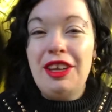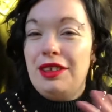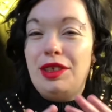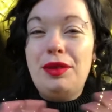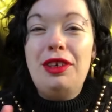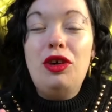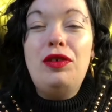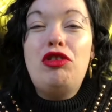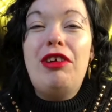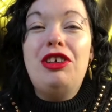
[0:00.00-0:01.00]
So the law of
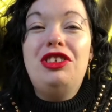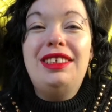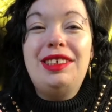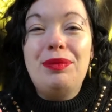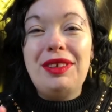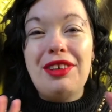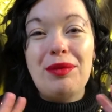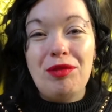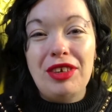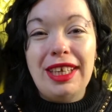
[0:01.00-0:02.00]
attraction is something that I'm
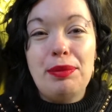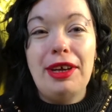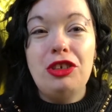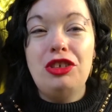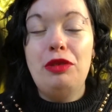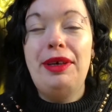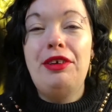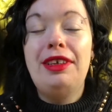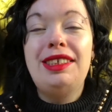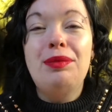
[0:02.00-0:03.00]
really passionate about,
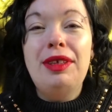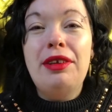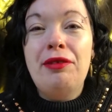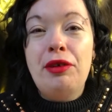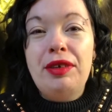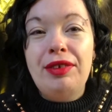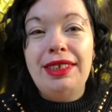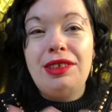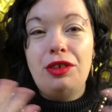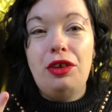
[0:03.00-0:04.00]
and it's something that I've only really
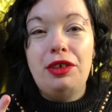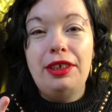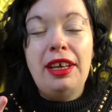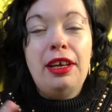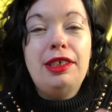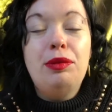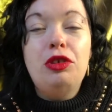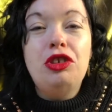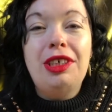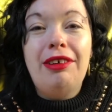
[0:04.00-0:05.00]
started. As
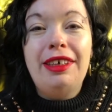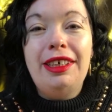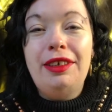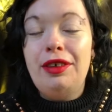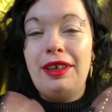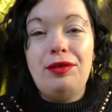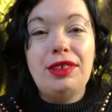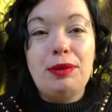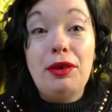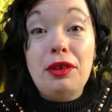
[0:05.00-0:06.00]
much as I have
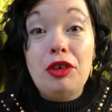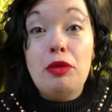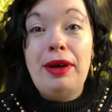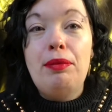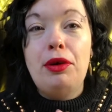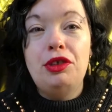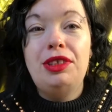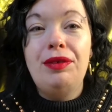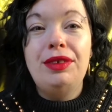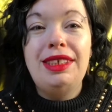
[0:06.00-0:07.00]
spoken a lot about
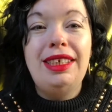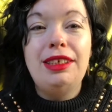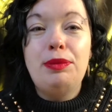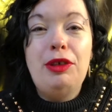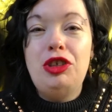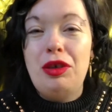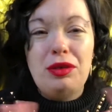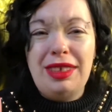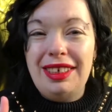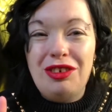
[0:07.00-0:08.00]
positivity, especially on
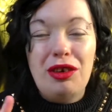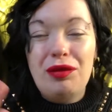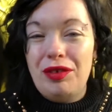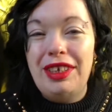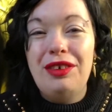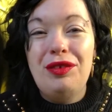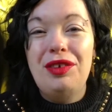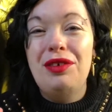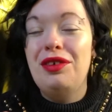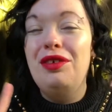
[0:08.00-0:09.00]
TikTok, for any of
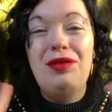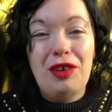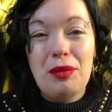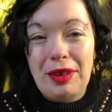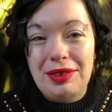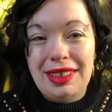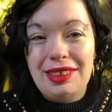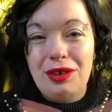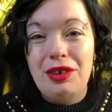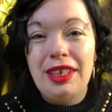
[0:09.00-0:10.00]
you who follow me on
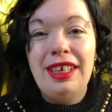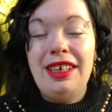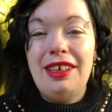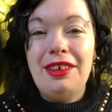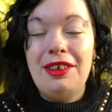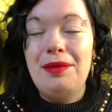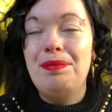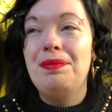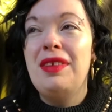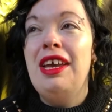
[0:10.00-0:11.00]
TikTok,
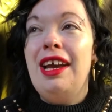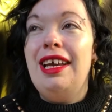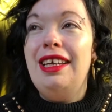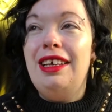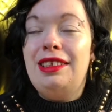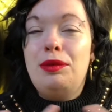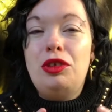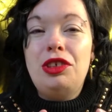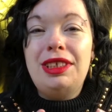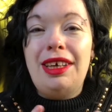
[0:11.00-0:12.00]
as
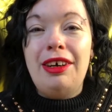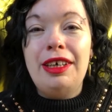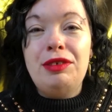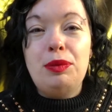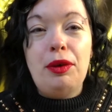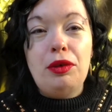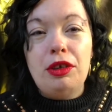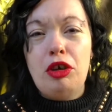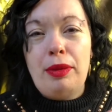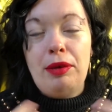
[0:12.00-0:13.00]
much as I've spoken a
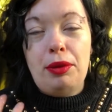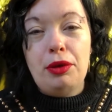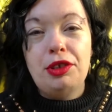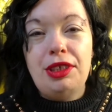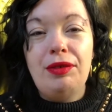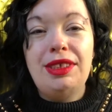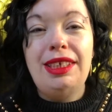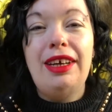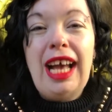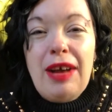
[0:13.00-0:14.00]
lot about positivity,
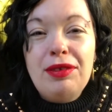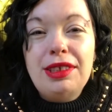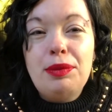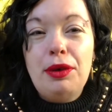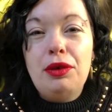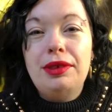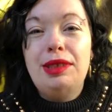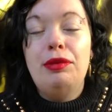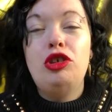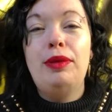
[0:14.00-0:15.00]
I haven't spoken so
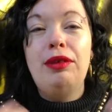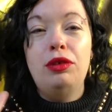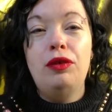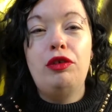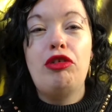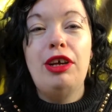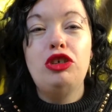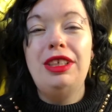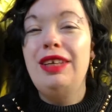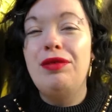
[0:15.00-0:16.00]
much about law of attraction,
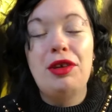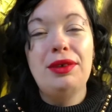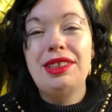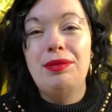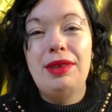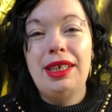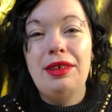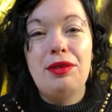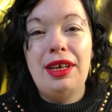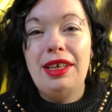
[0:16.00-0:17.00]
even though it's something
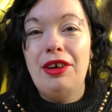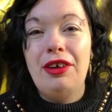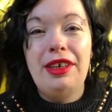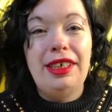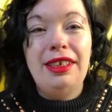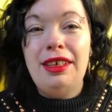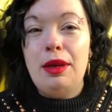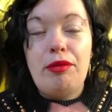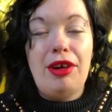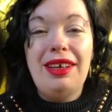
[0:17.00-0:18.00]
that I
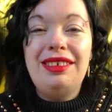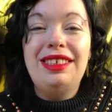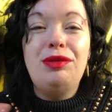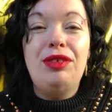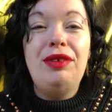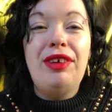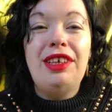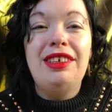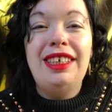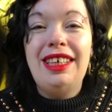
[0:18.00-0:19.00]
practice really
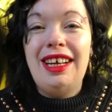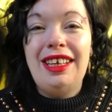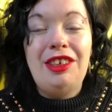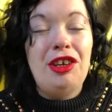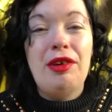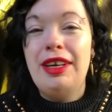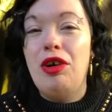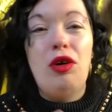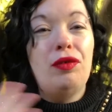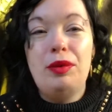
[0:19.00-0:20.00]
regularly, and I
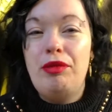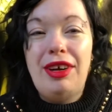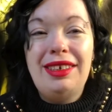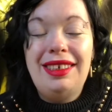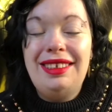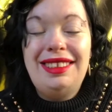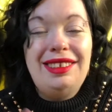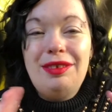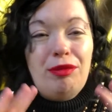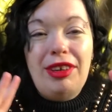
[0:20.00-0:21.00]
often practice
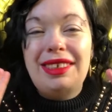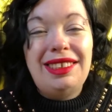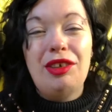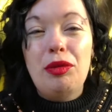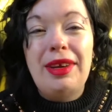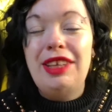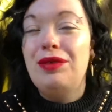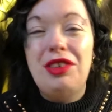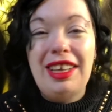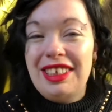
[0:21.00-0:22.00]
so many of the
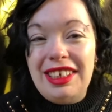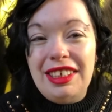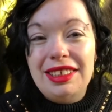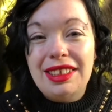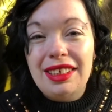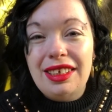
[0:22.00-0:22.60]
techniques.